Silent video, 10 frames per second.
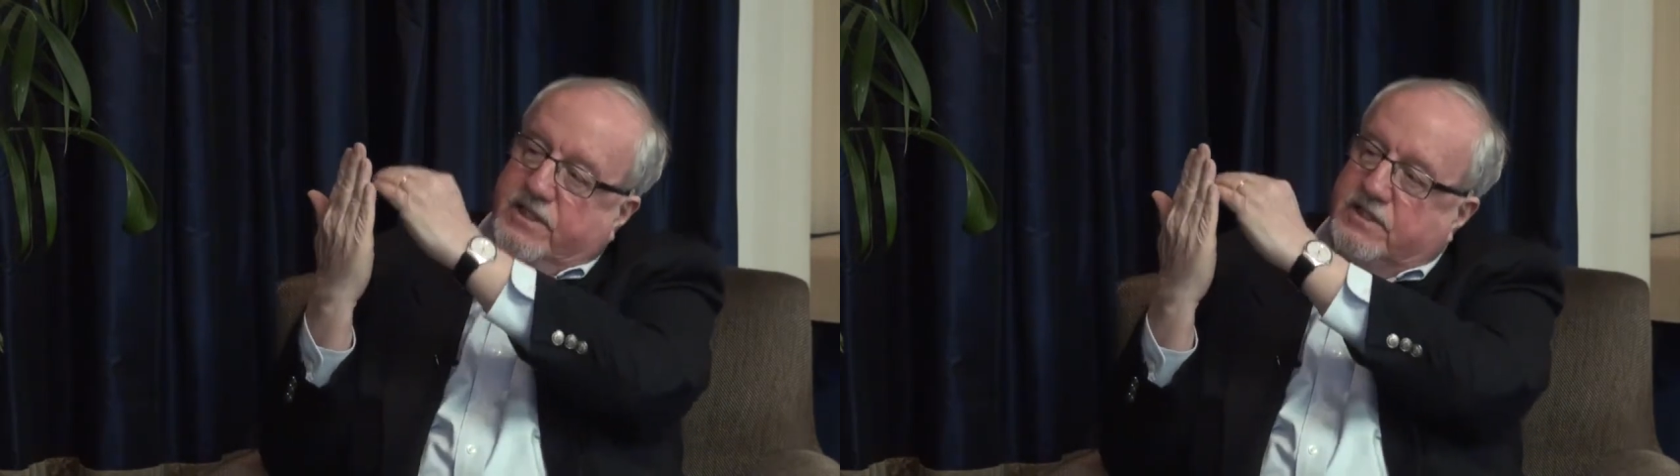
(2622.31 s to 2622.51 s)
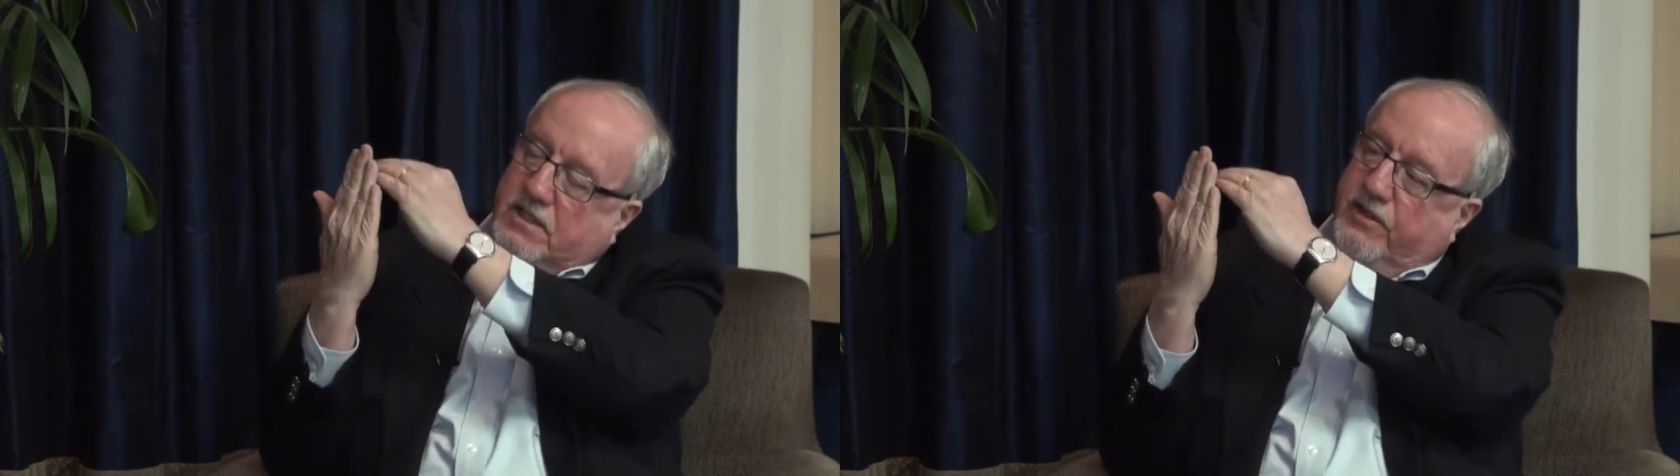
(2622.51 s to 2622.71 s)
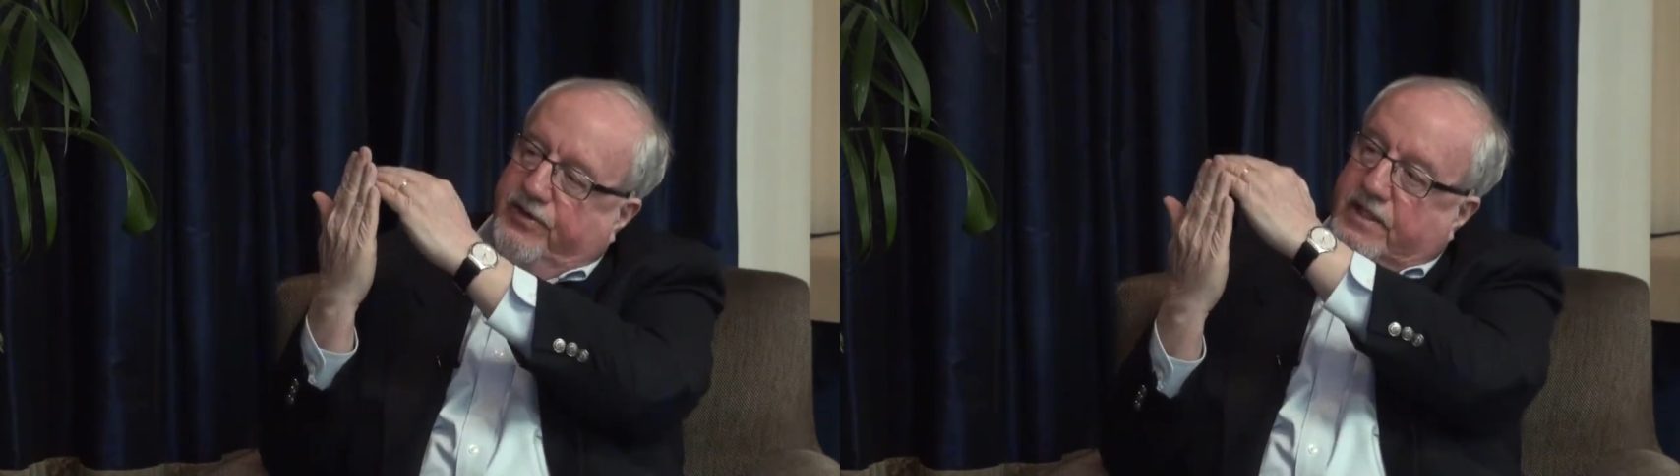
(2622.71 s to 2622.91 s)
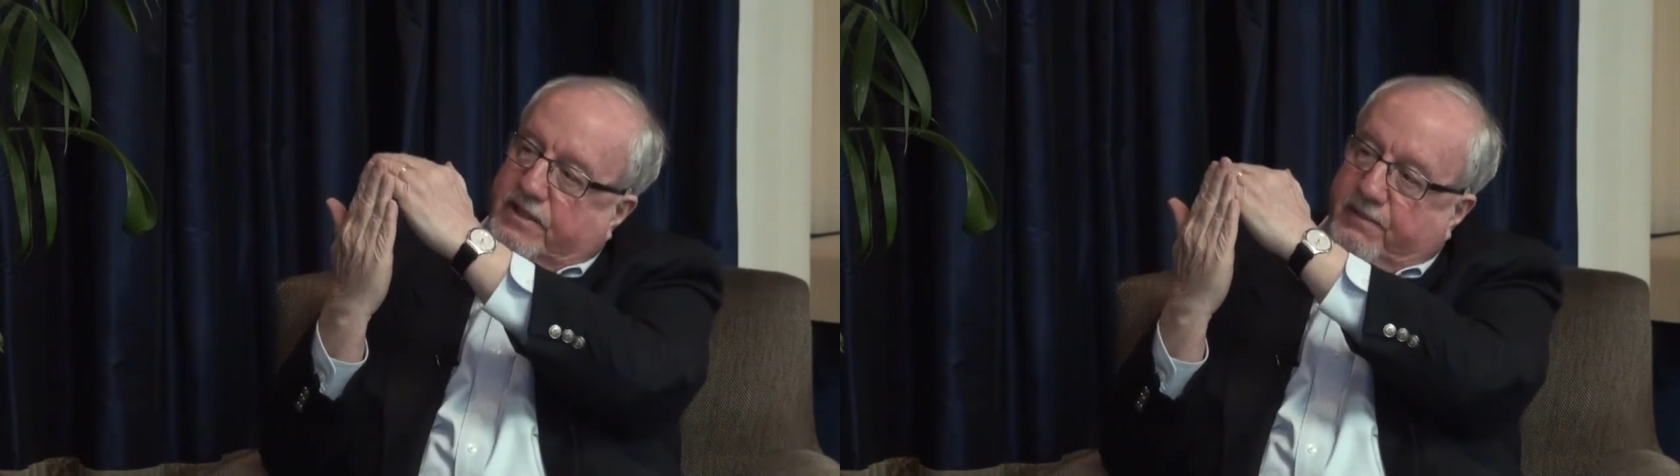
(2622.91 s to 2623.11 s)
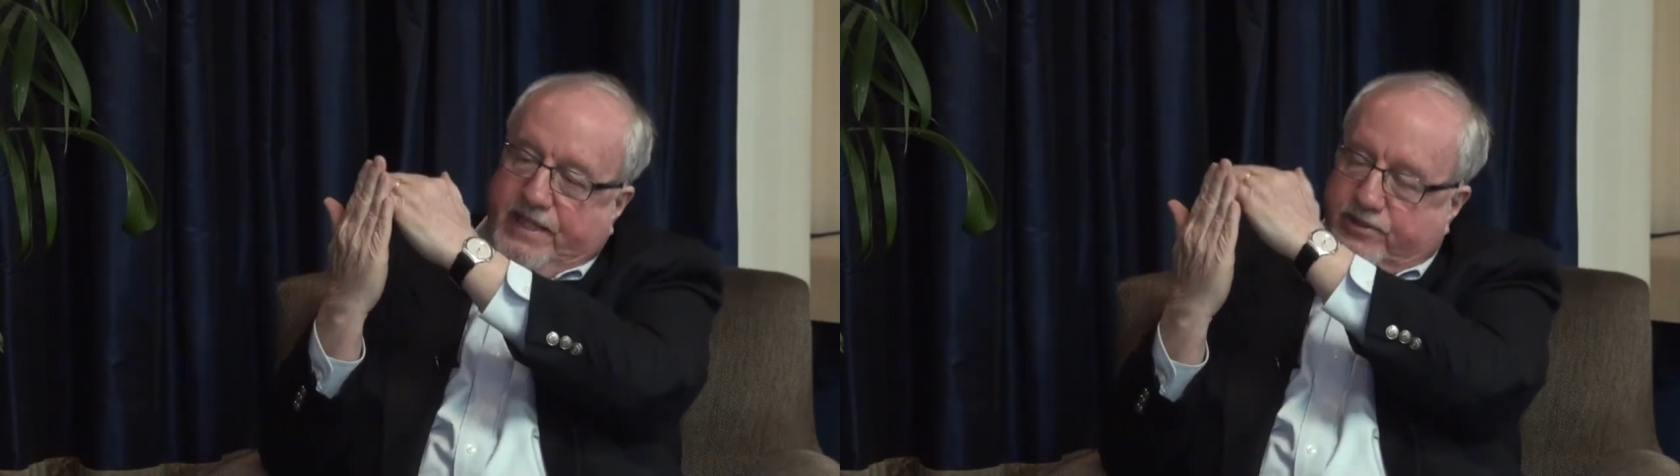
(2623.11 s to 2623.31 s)
this little thing
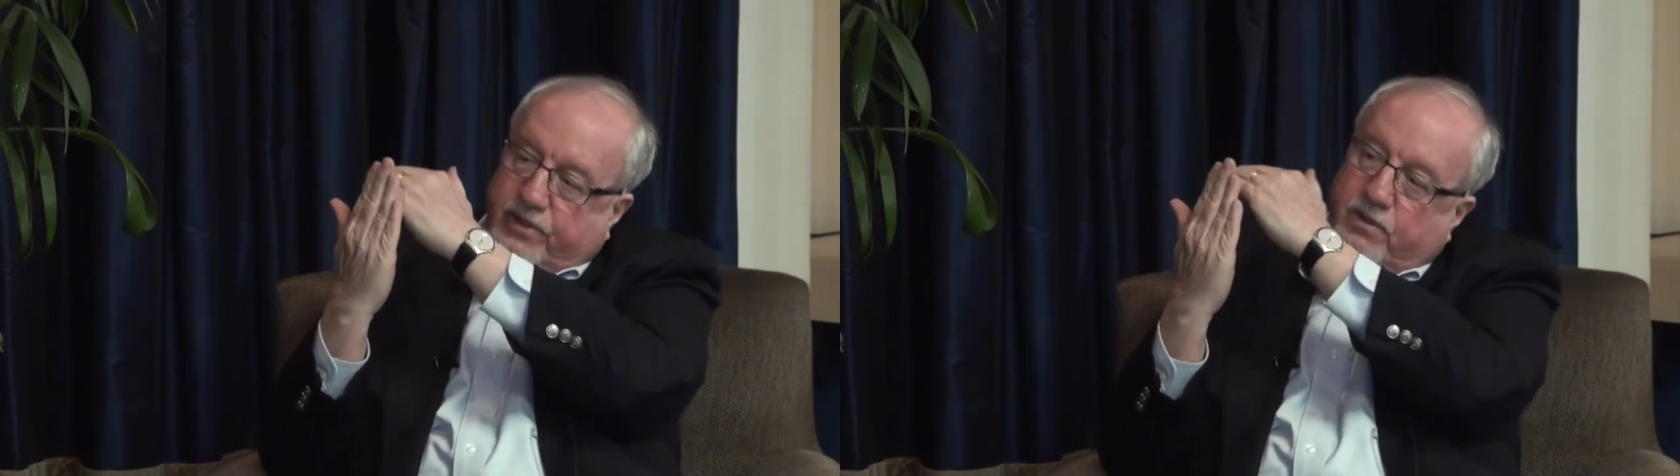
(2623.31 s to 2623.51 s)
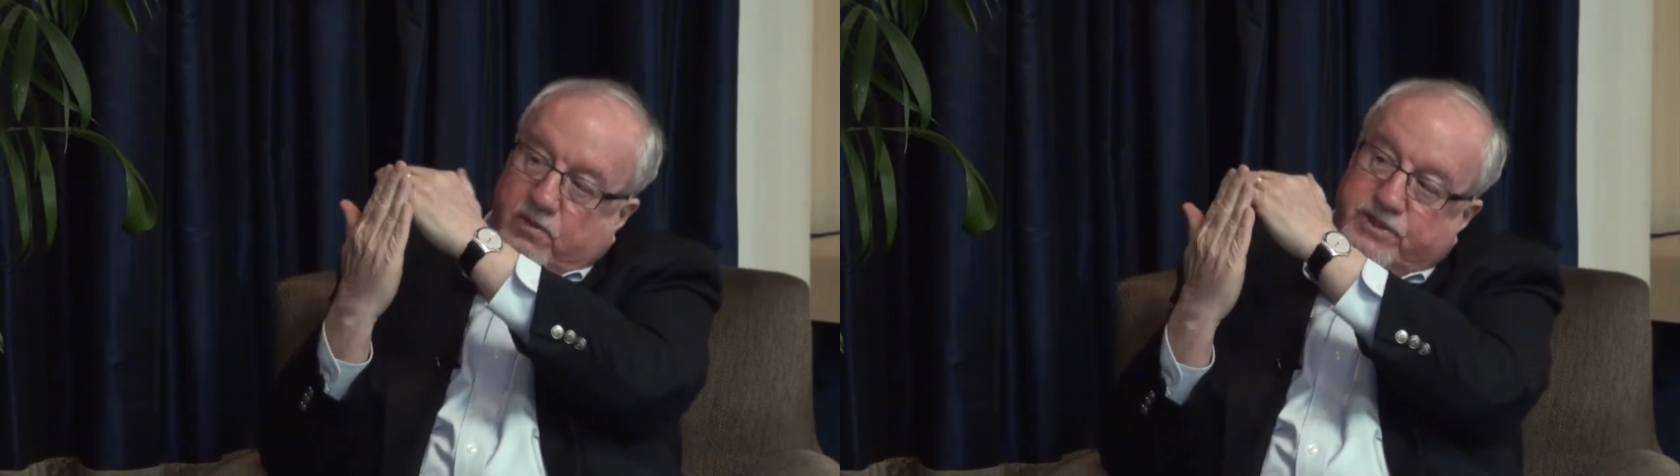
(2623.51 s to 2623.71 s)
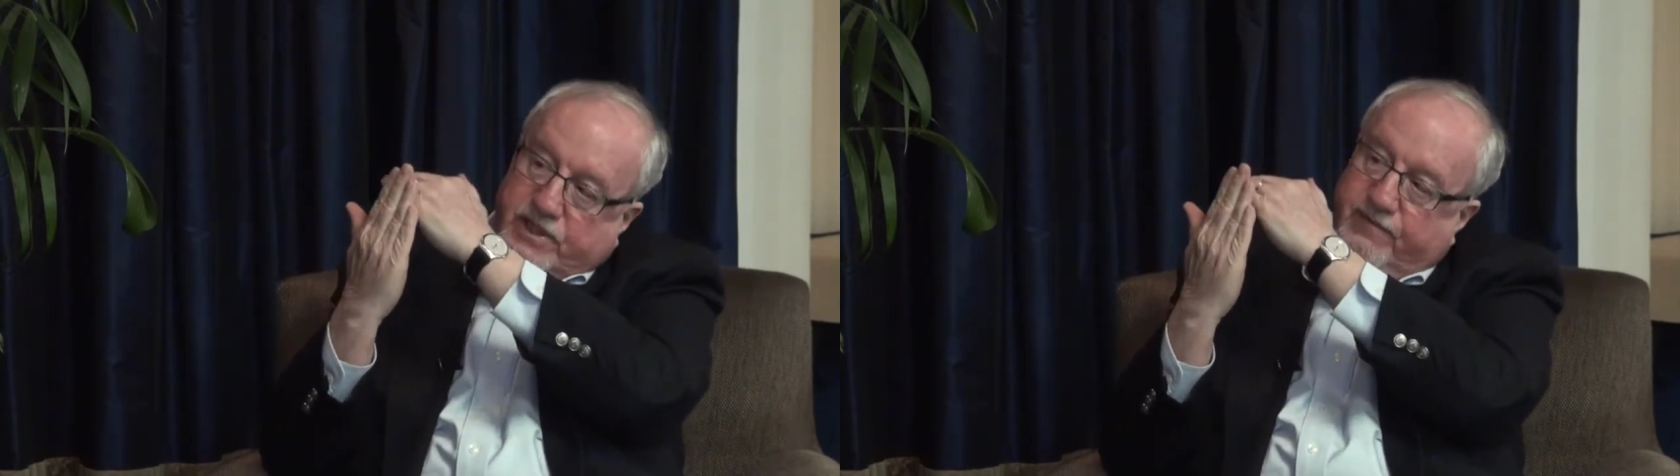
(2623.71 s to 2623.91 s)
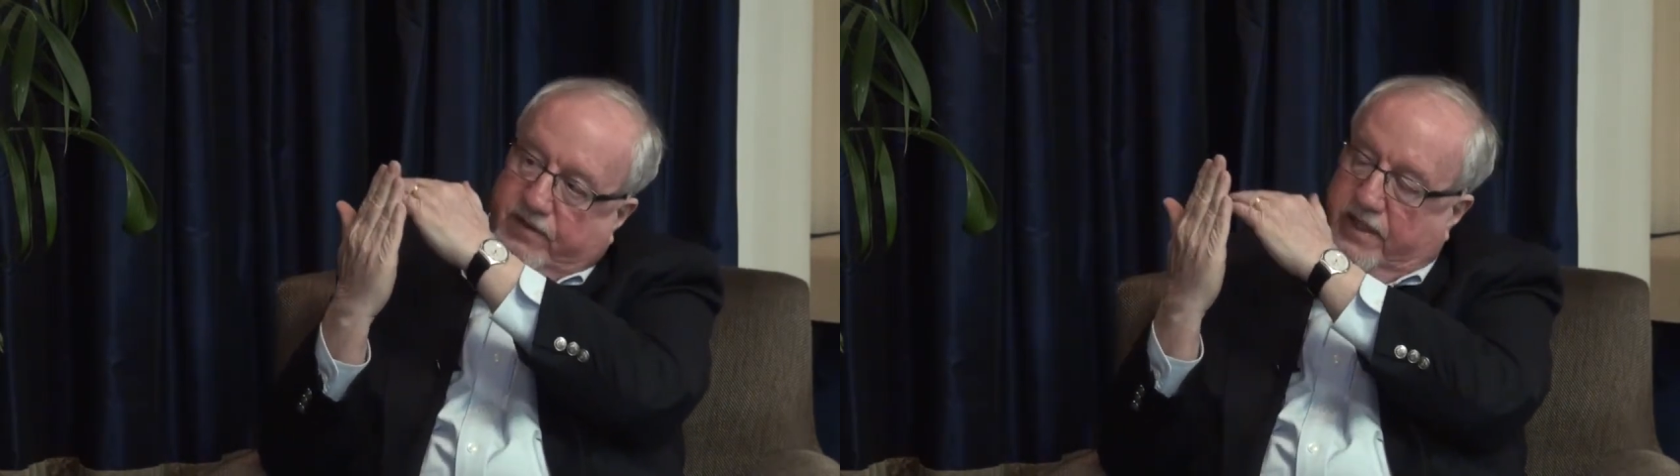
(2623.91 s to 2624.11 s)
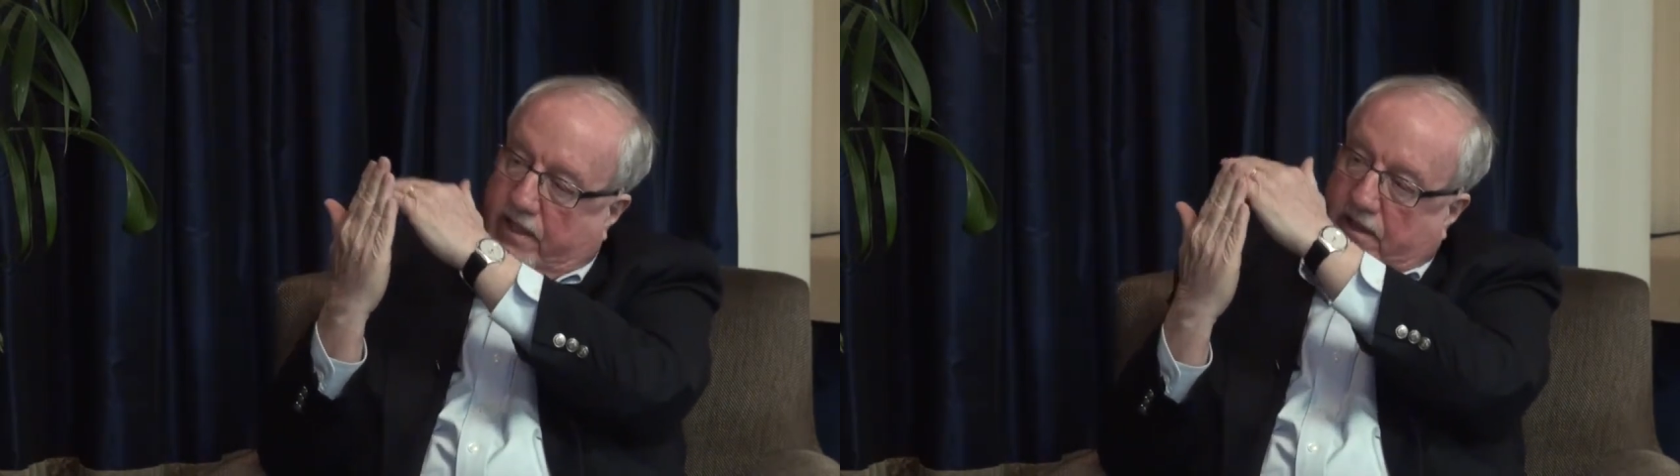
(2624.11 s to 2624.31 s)
to make sure that we're
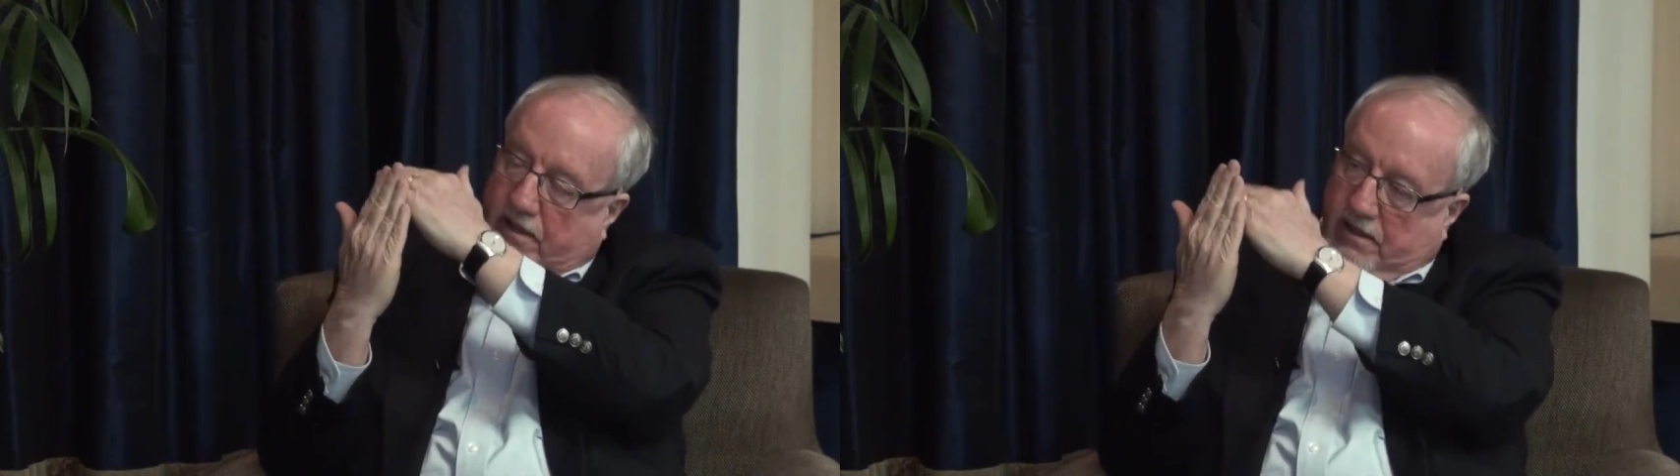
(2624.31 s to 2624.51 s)
safely